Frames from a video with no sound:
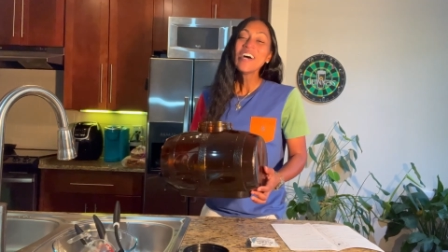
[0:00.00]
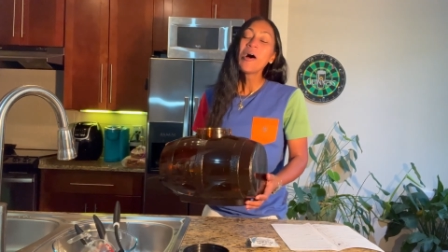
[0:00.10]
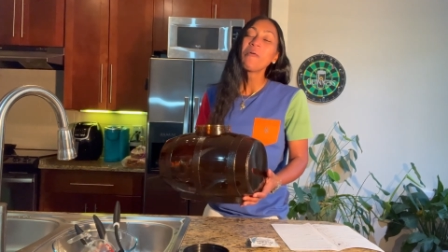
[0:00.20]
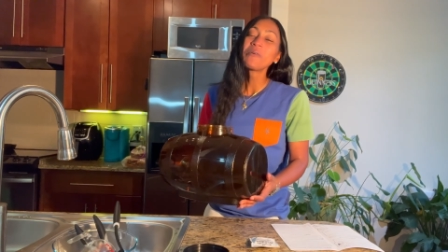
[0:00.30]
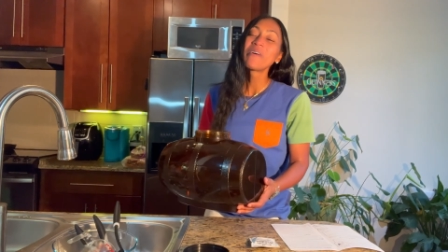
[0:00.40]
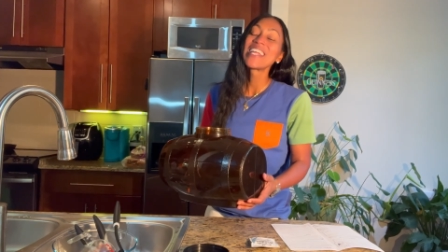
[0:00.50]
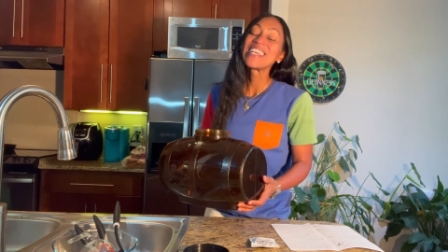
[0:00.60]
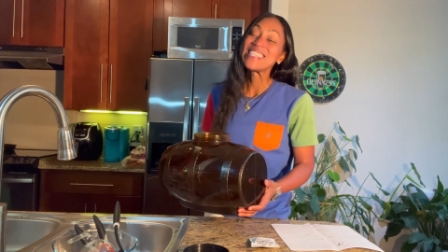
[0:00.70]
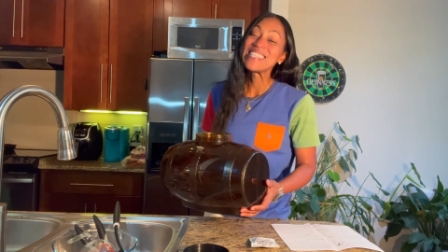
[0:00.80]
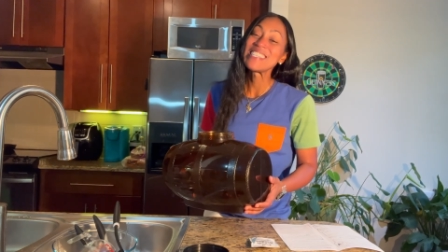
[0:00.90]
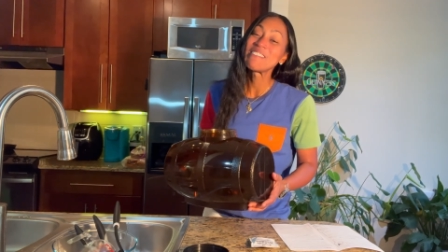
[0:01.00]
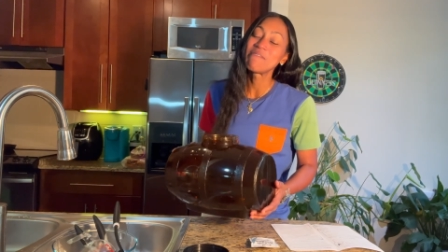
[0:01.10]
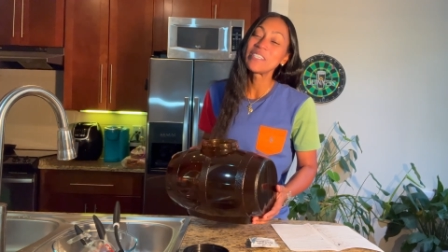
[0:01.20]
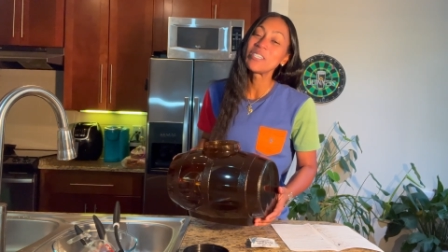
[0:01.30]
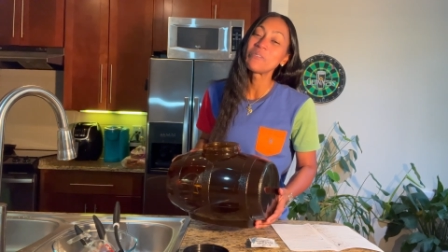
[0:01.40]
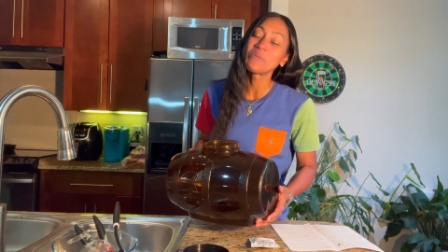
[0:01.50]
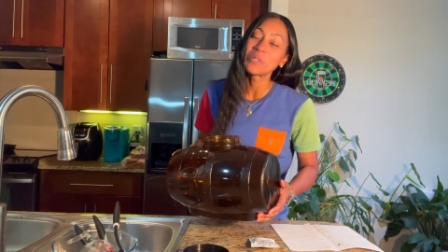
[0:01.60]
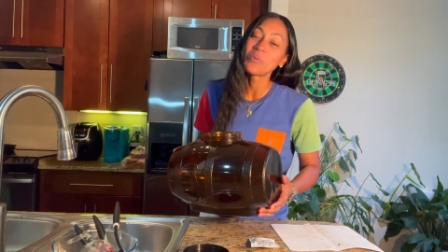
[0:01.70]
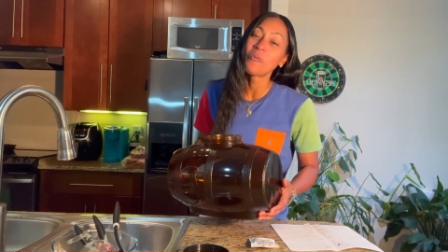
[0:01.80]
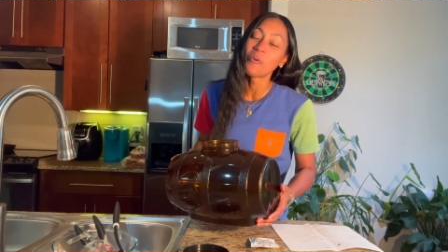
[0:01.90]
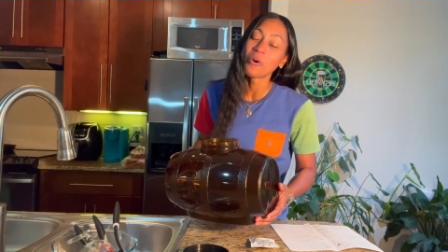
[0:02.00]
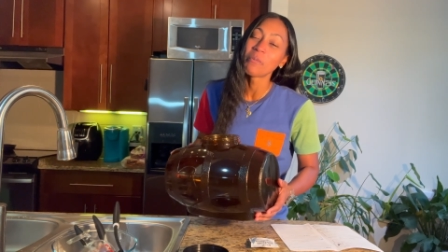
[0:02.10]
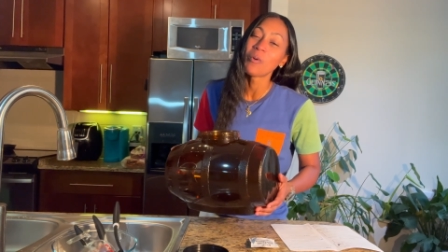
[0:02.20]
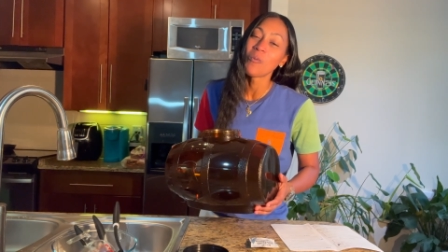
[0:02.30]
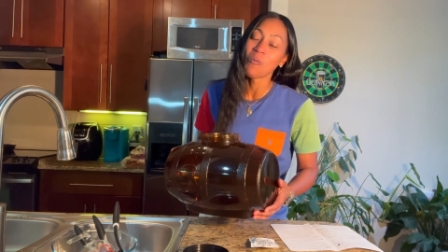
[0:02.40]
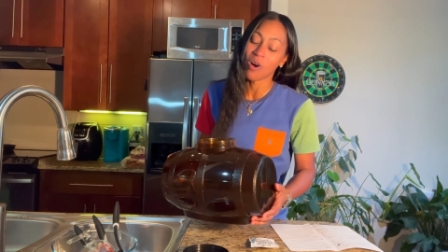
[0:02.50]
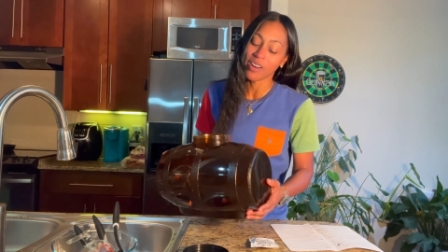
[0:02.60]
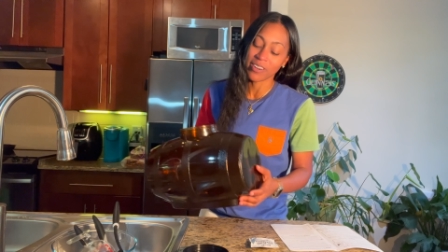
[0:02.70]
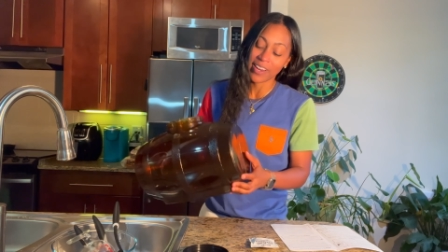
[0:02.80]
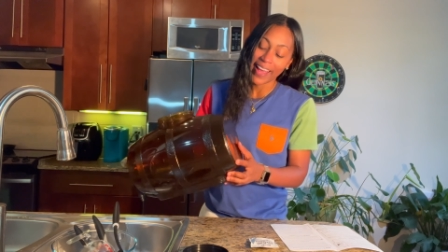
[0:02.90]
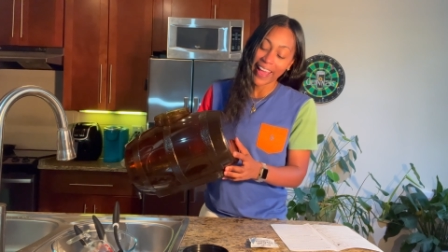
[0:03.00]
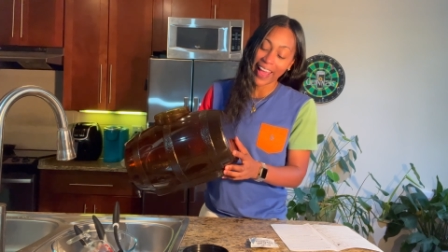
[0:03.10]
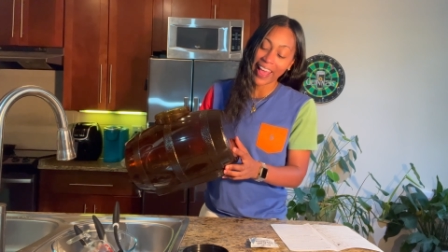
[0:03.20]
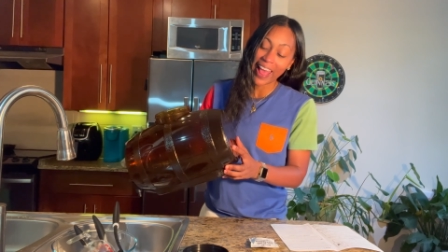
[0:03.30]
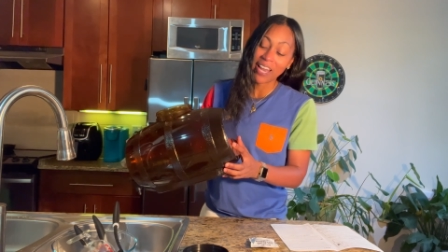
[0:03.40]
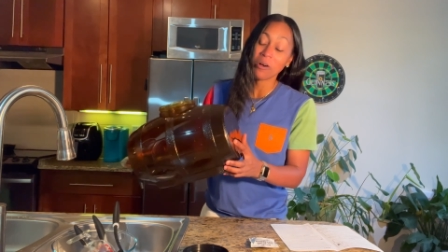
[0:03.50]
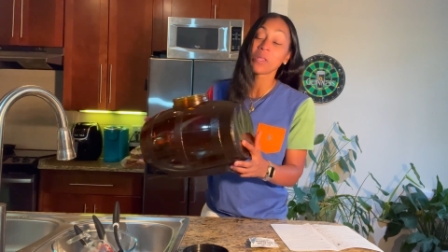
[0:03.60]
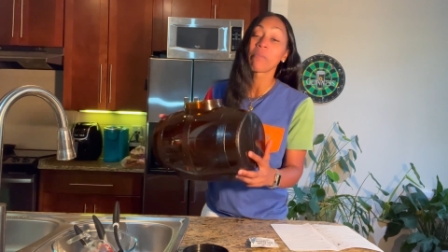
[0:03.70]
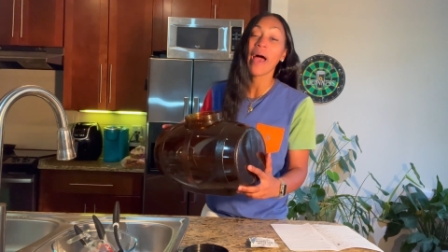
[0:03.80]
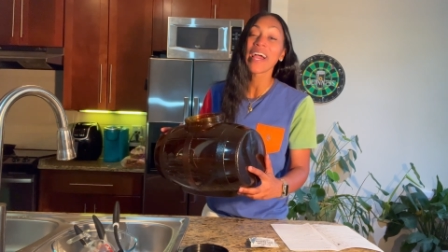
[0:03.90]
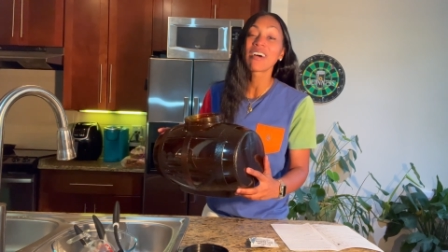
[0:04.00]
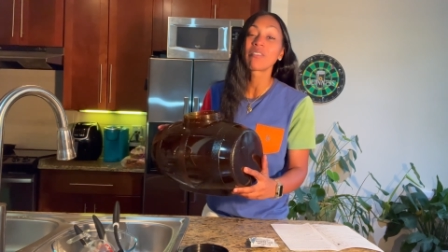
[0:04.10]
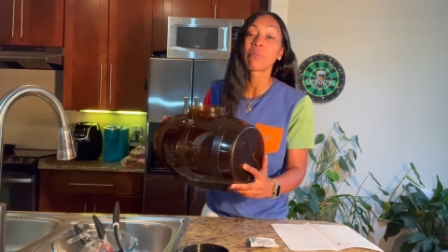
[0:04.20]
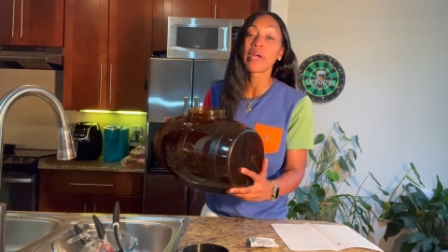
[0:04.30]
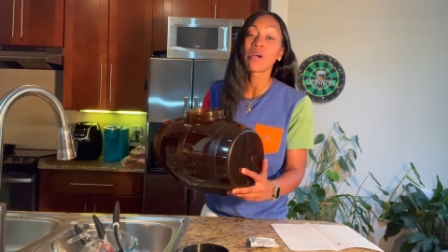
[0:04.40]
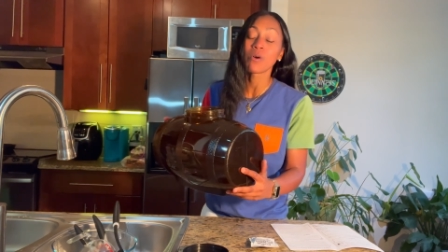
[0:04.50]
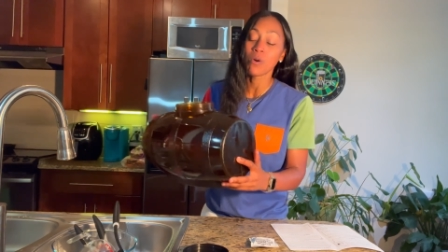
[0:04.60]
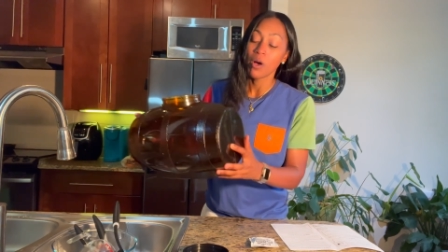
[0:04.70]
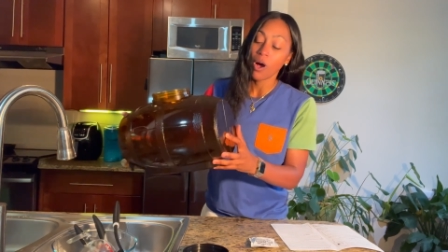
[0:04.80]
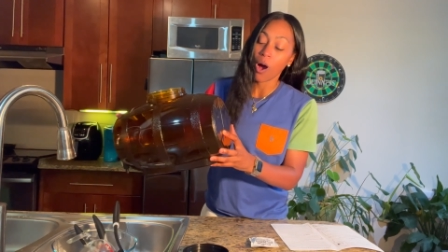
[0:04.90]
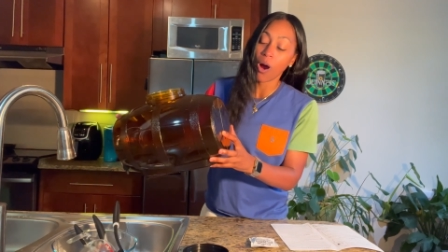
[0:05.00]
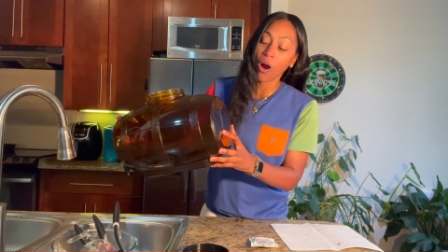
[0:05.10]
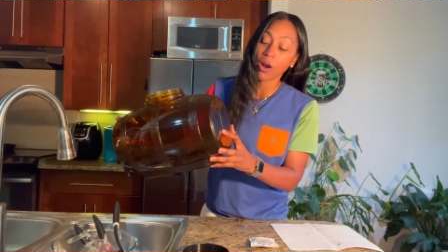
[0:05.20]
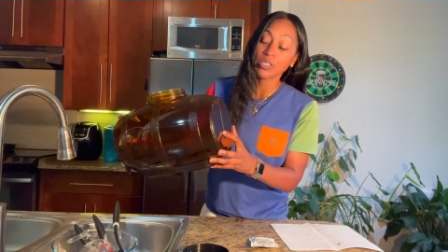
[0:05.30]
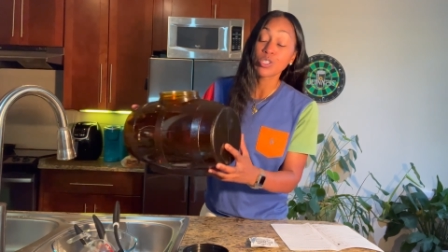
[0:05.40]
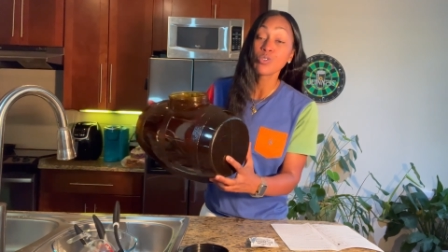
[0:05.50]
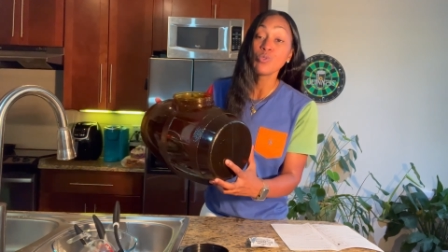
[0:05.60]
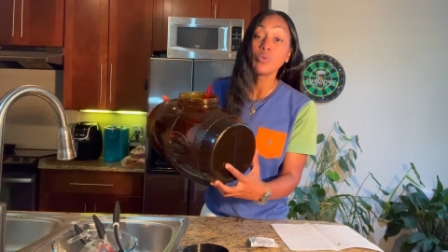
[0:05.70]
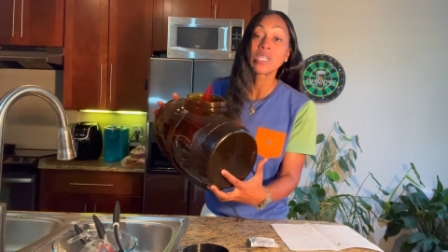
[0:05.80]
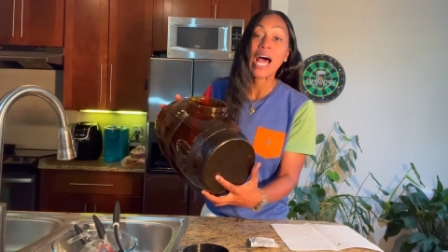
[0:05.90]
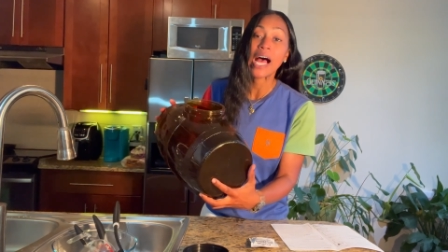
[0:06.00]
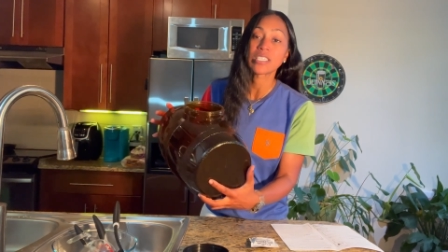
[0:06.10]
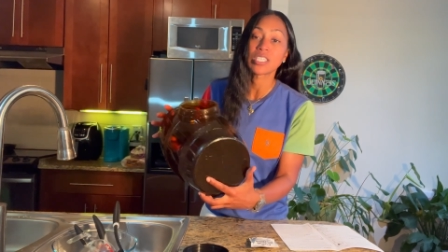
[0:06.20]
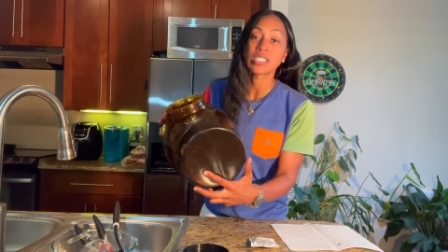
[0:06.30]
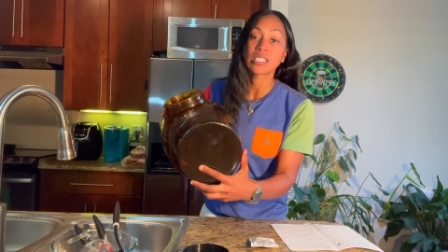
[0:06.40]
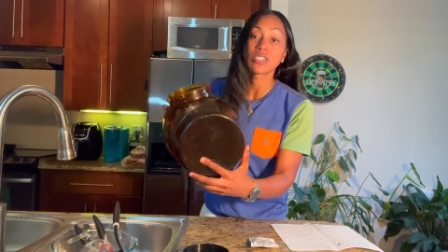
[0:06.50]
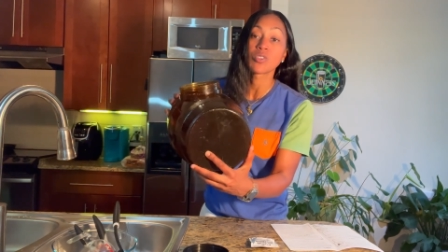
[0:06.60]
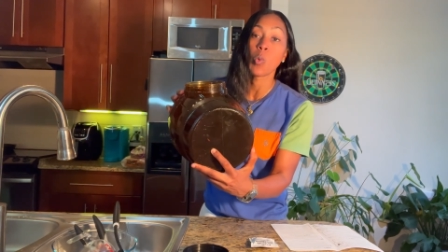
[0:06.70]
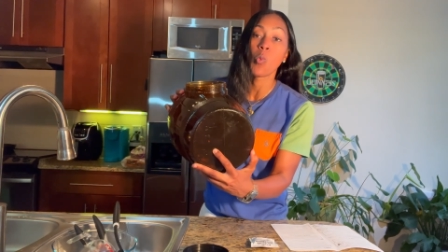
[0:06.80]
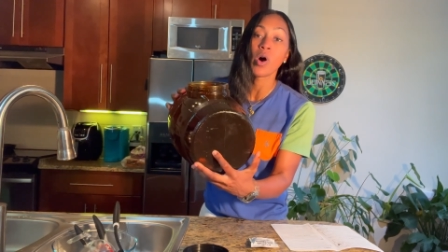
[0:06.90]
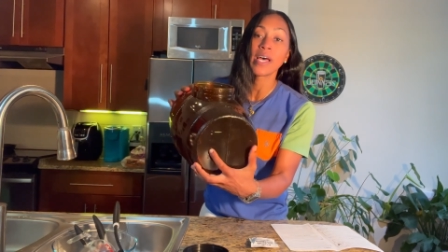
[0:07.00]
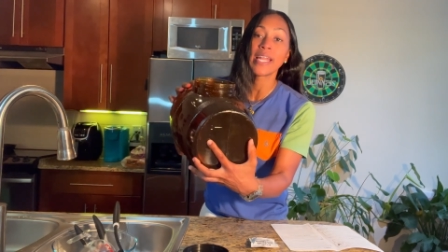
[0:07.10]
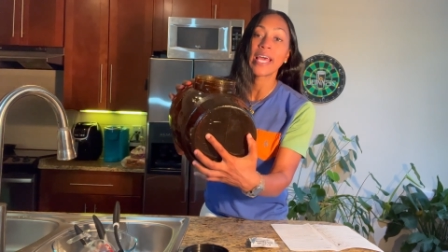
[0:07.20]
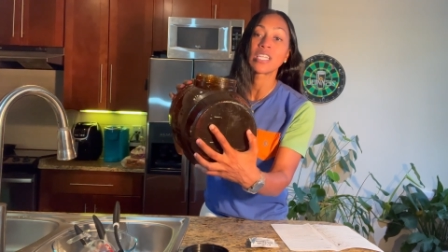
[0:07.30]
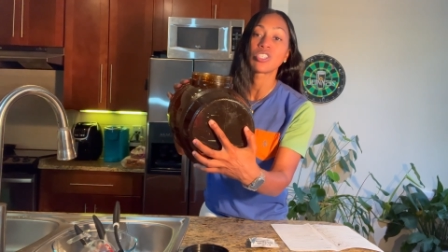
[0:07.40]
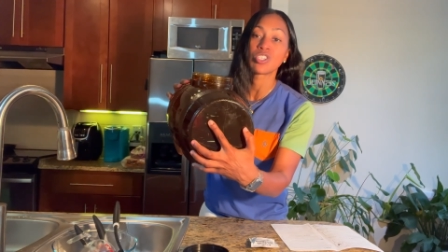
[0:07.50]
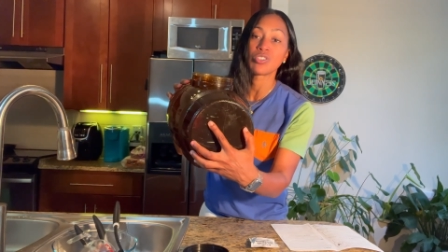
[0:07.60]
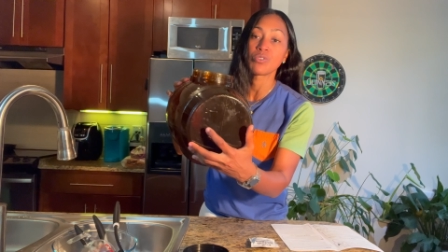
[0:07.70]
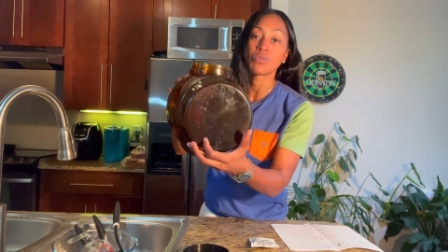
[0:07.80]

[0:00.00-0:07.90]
We wanna get this filled with warm water. And on the back of the barrel are 2 notches. There's a 1 and a 2.